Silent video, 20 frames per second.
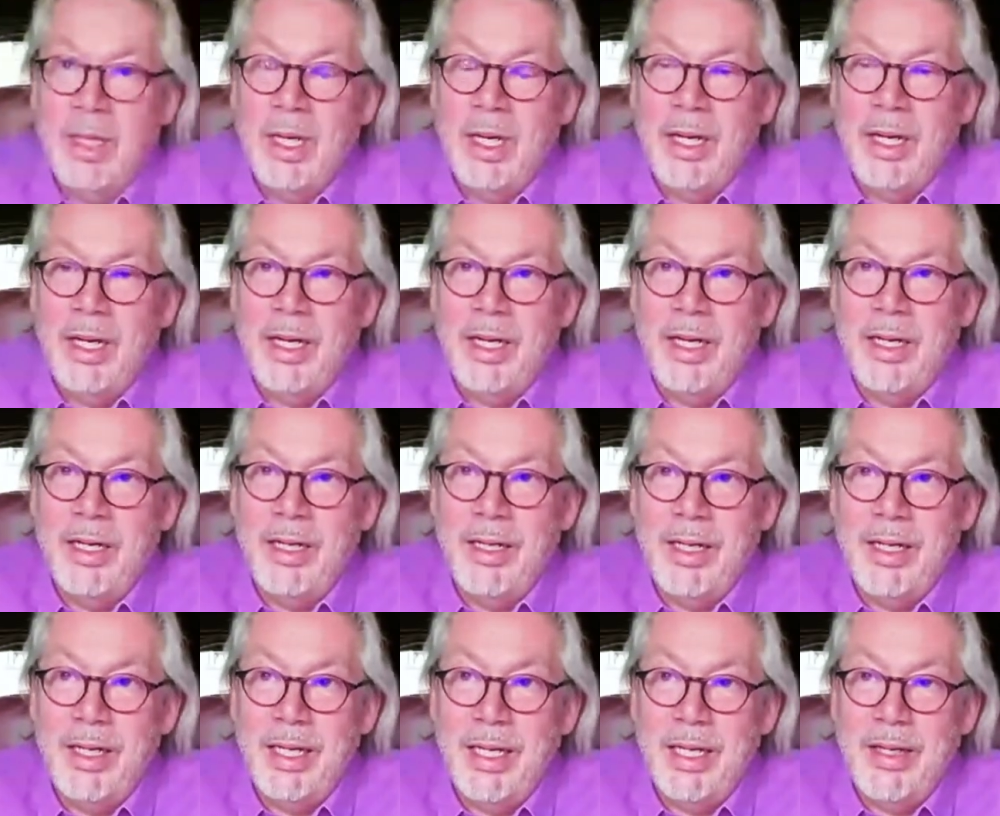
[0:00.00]
Uh,
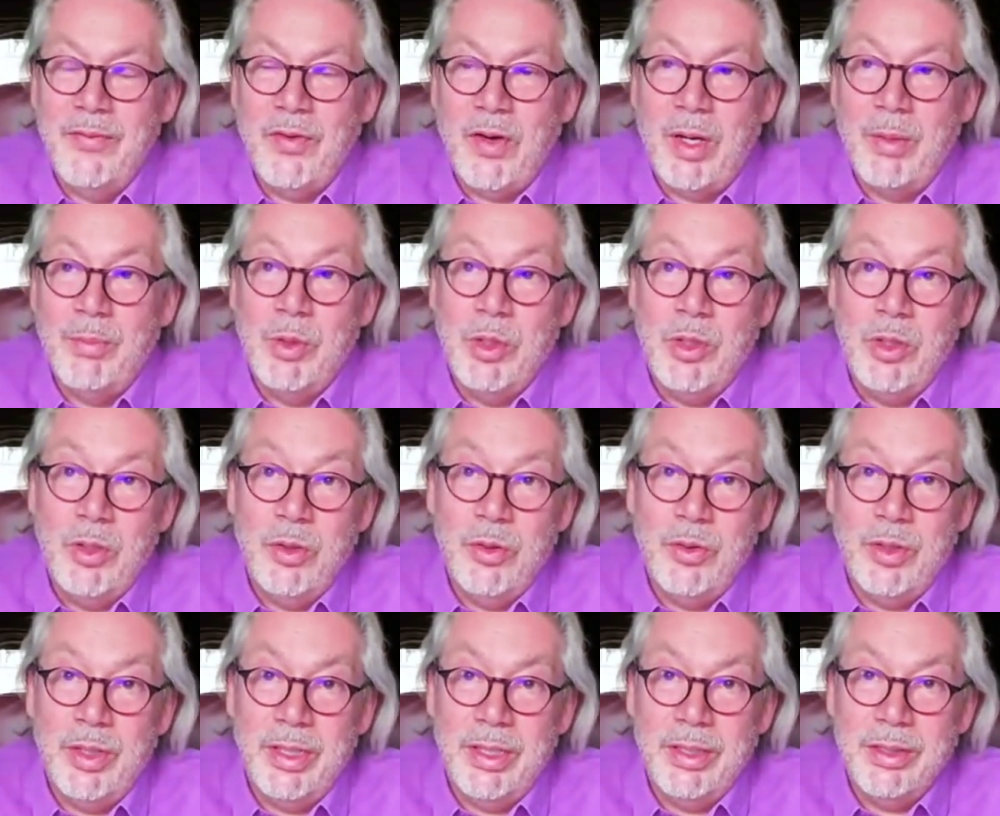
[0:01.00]
if I'm
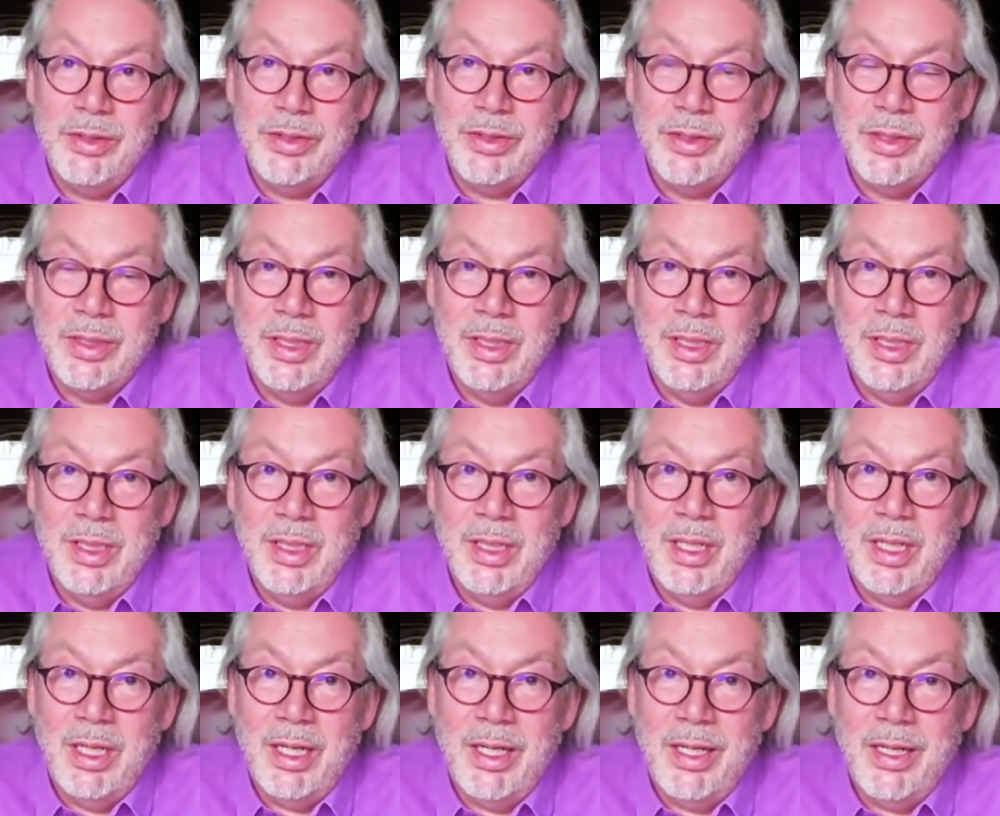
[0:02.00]
curious,
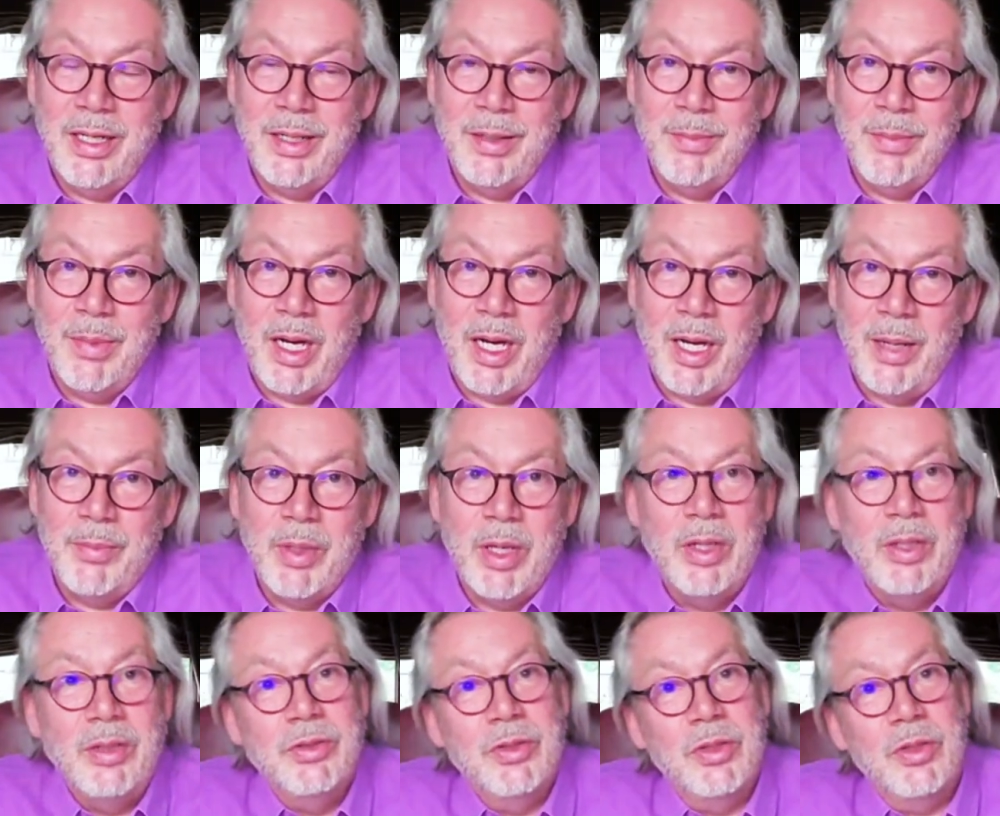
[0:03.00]
um, I'm
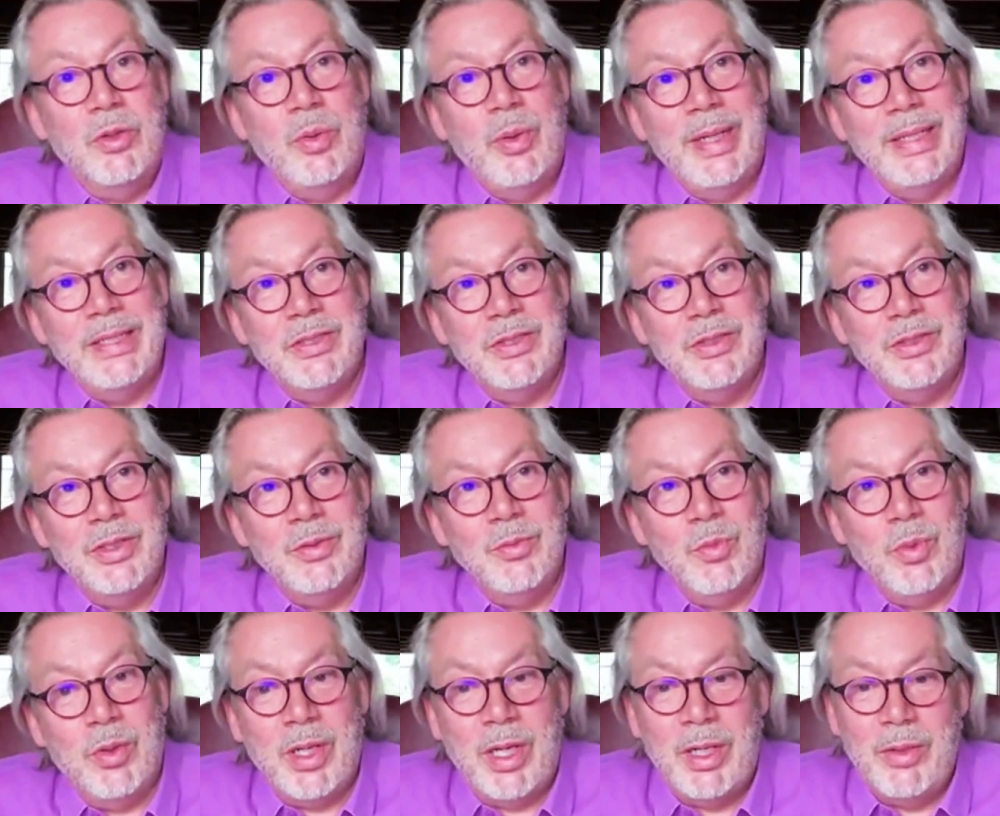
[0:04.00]
going to question
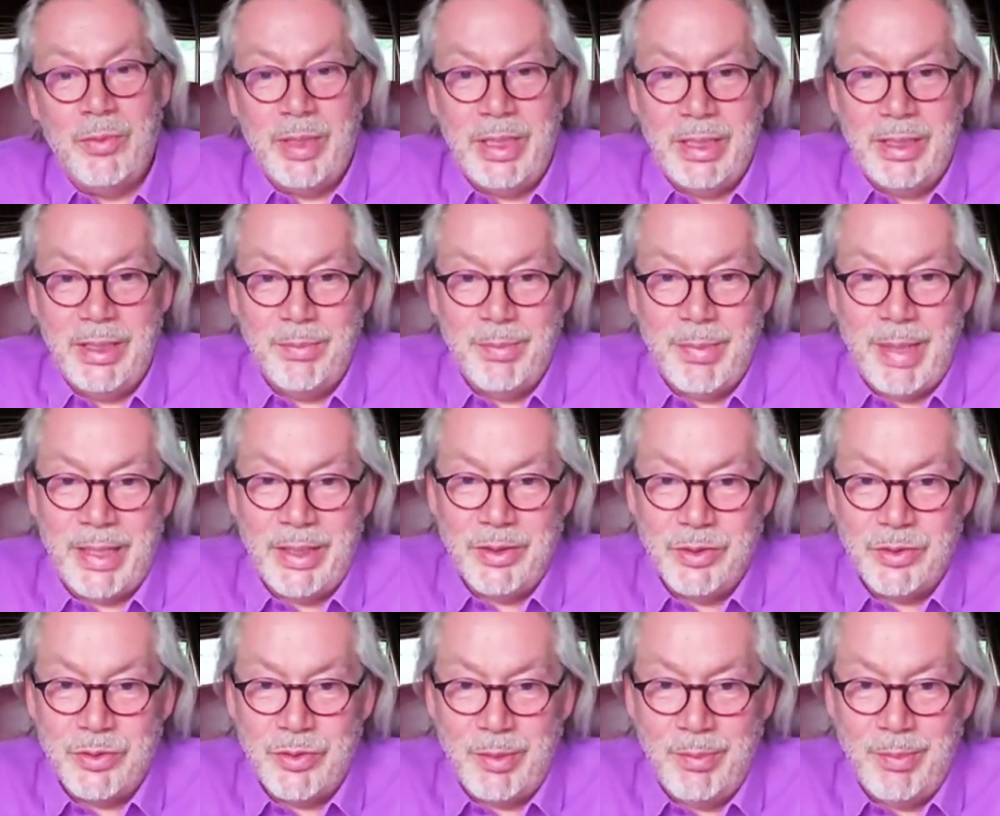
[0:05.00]
what I read in
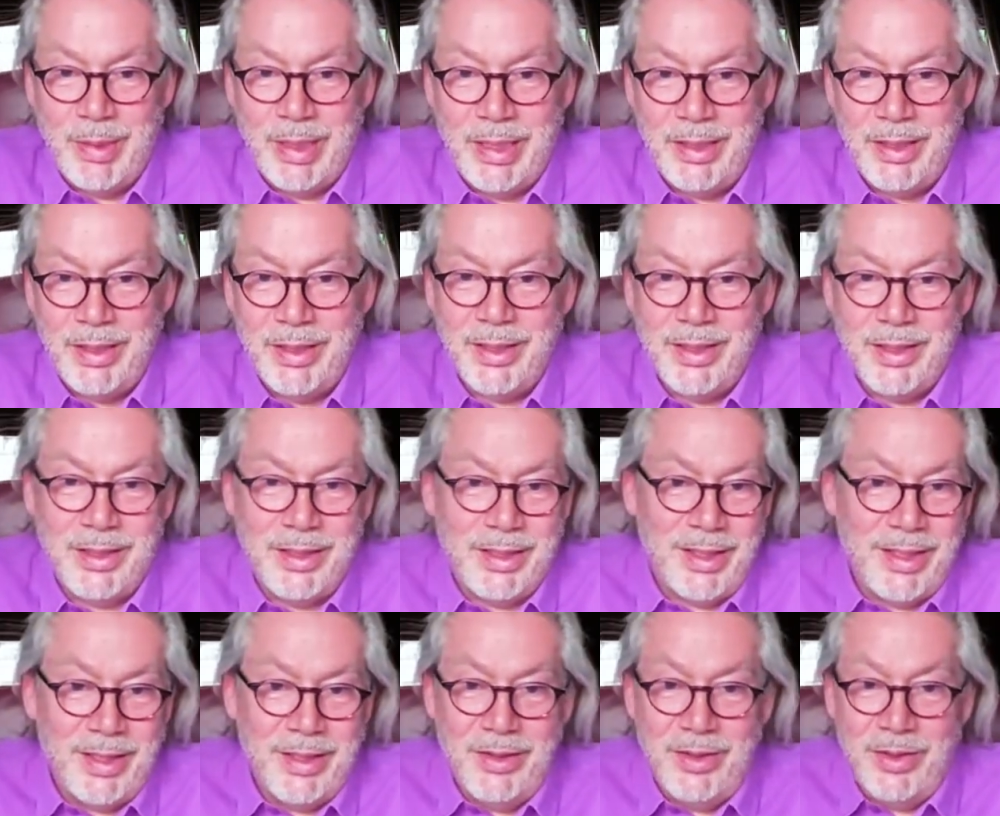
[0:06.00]
mainstream media
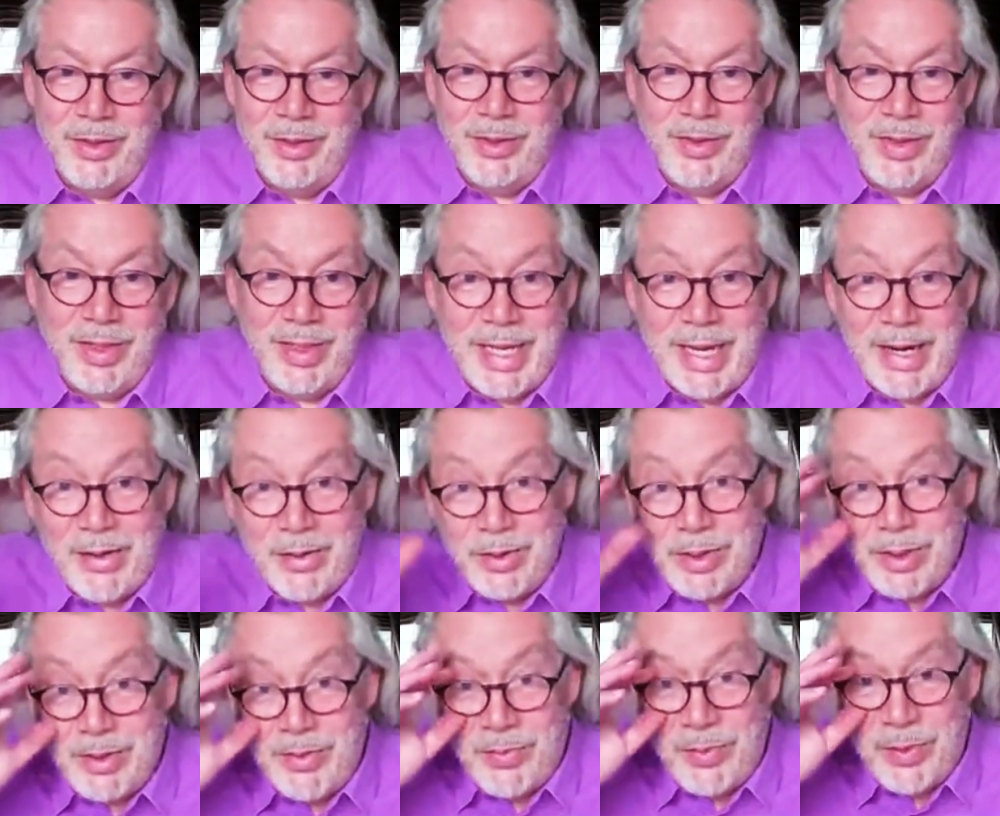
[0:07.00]
and the
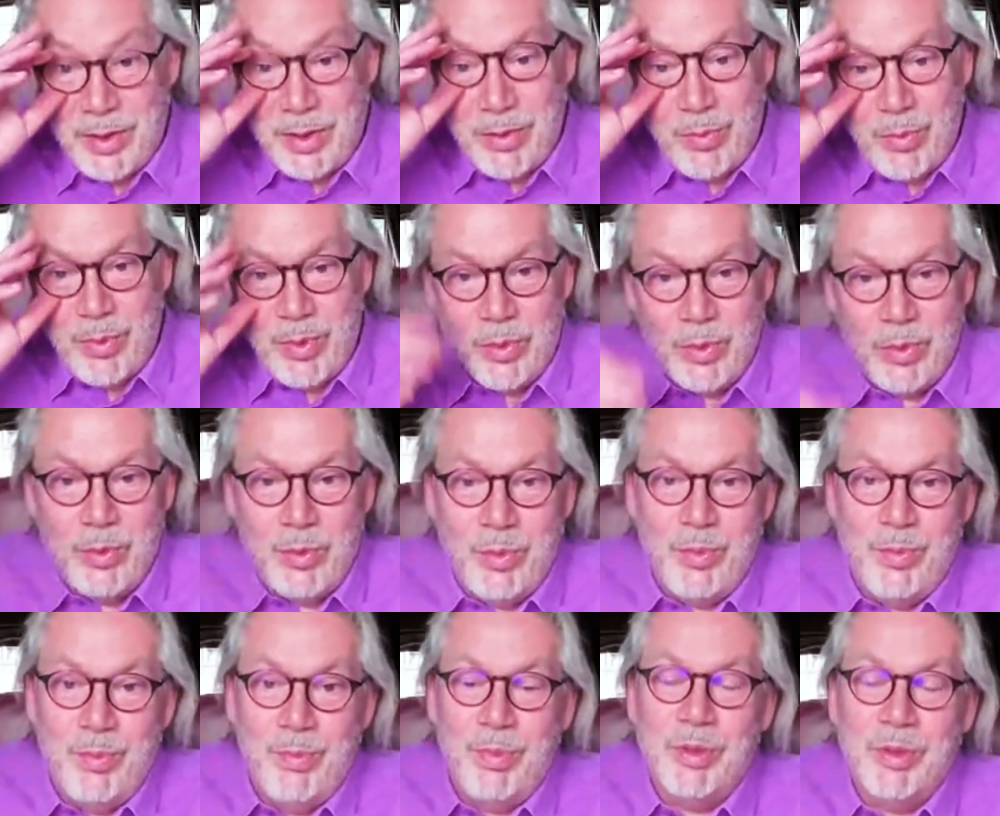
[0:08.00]
narrative that we're all
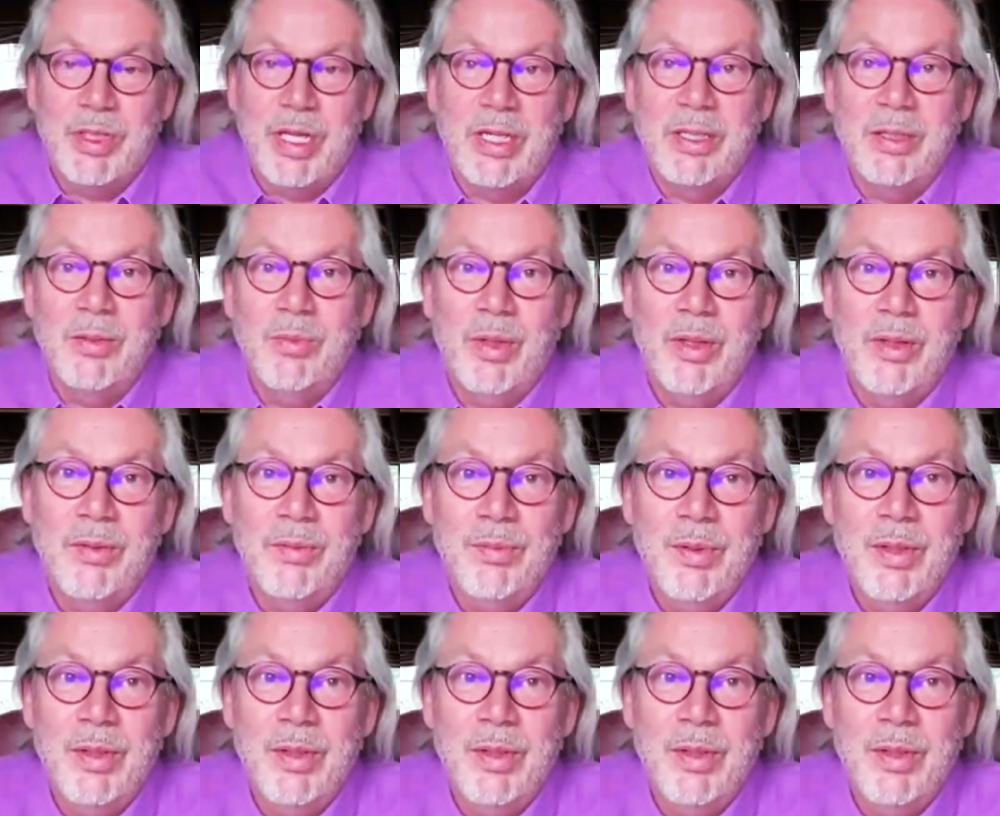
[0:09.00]
mm-hmm. presented with.